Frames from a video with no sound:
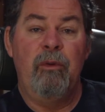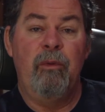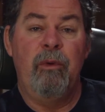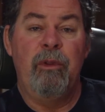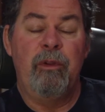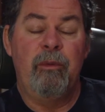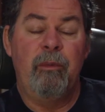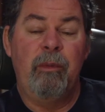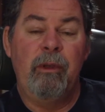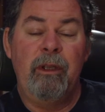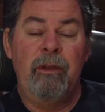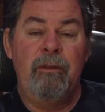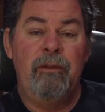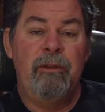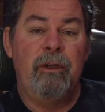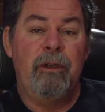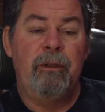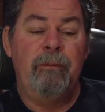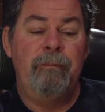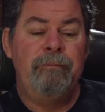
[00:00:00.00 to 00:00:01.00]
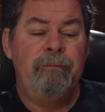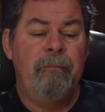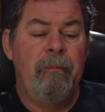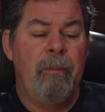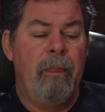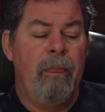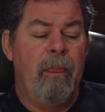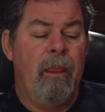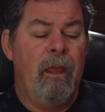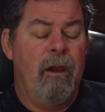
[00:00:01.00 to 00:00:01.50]
uh, what their beliefs are.
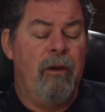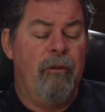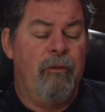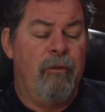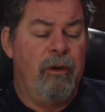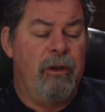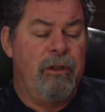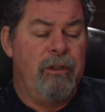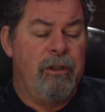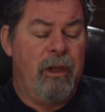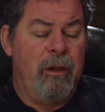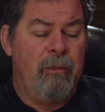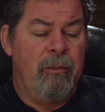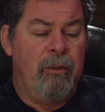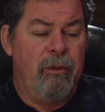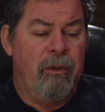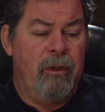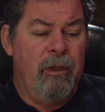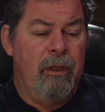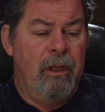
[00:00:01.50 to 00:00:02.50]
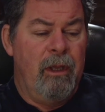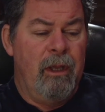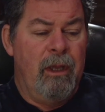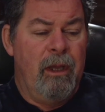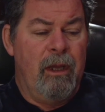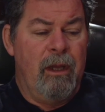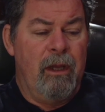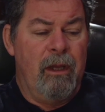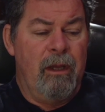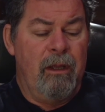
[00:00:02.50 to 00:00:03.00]
Uh, for example,
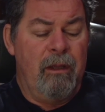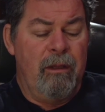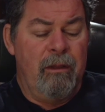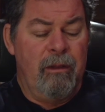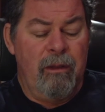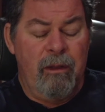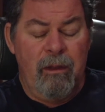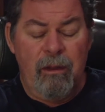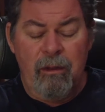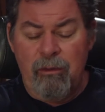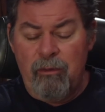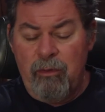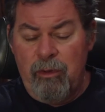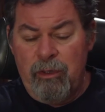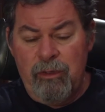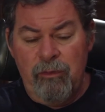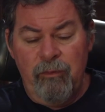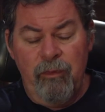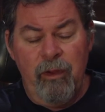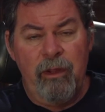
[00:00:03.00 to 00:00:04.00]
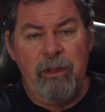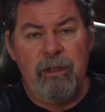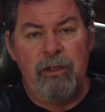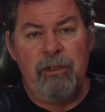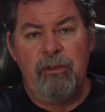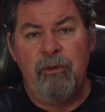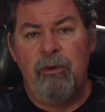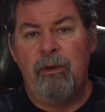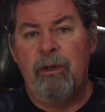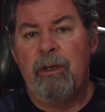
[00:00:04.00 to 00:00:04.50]
uh, the Christian faith
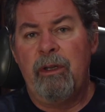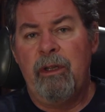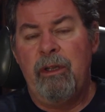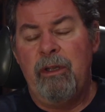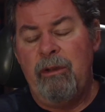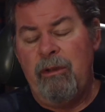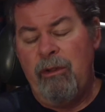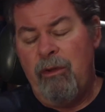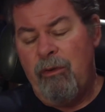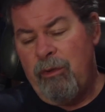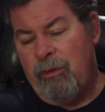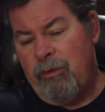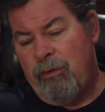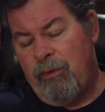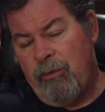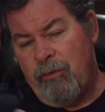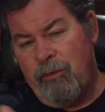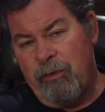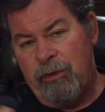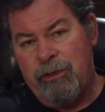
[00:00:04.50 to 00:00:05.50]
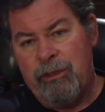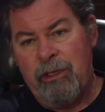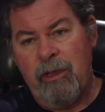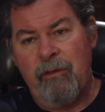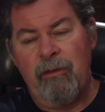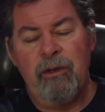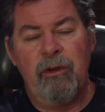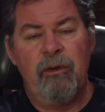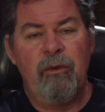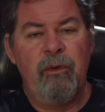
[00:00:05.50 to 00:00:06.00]
historically, going through the first
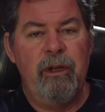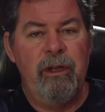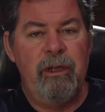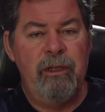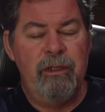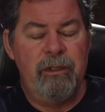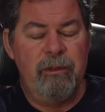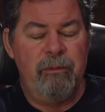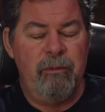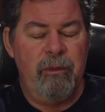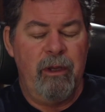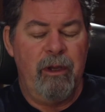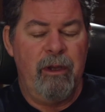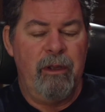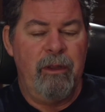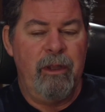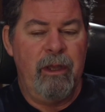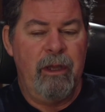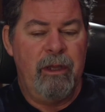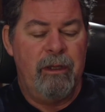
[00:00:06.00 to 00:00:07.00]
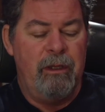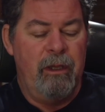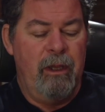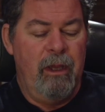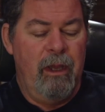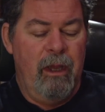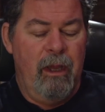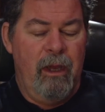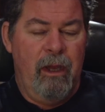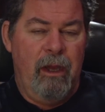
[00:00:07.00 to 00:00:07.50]
seven creeds and beyond that,
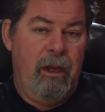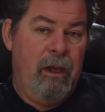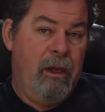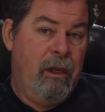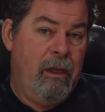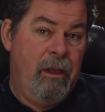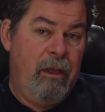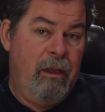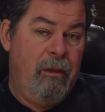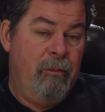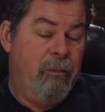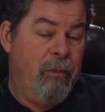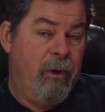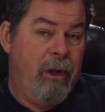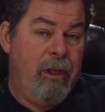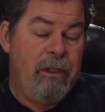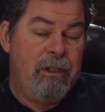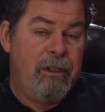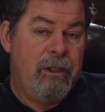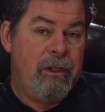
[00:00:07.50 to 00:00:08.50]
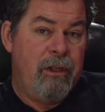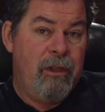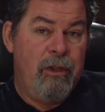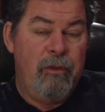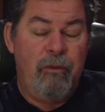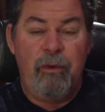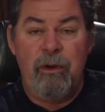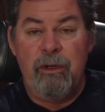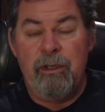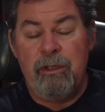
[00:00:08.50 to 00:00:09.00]
uh, embraced the
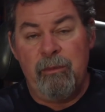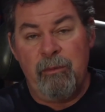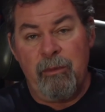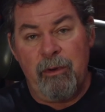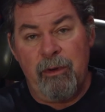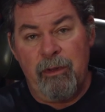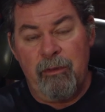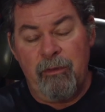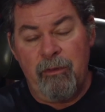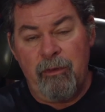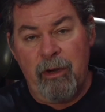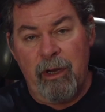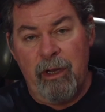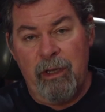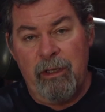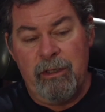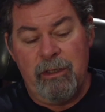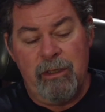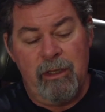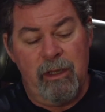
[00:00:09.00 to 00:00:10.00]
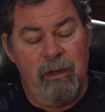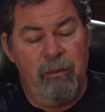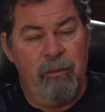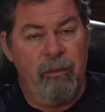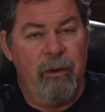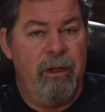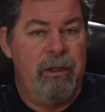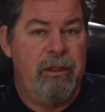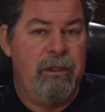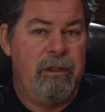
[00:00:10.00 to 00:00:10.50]
virgin birth of Christ. They
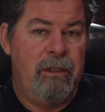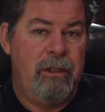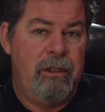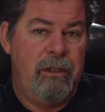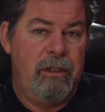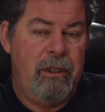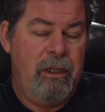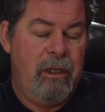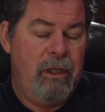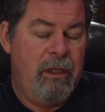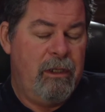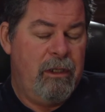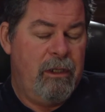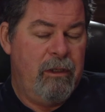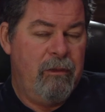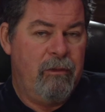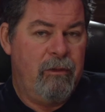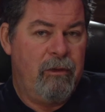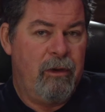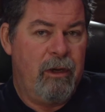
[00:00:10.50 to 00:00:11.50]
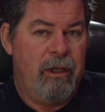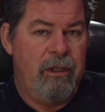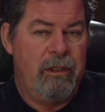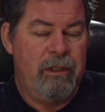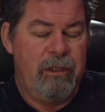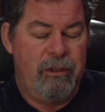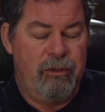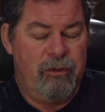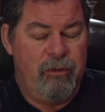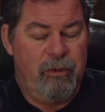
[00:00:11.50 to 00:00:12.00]
embraced the deity of
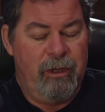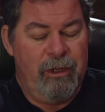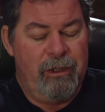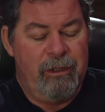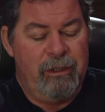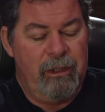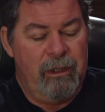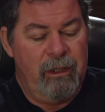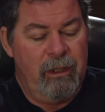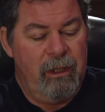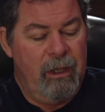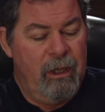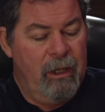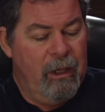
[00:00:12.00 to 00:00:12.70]
Christ, the Trinity,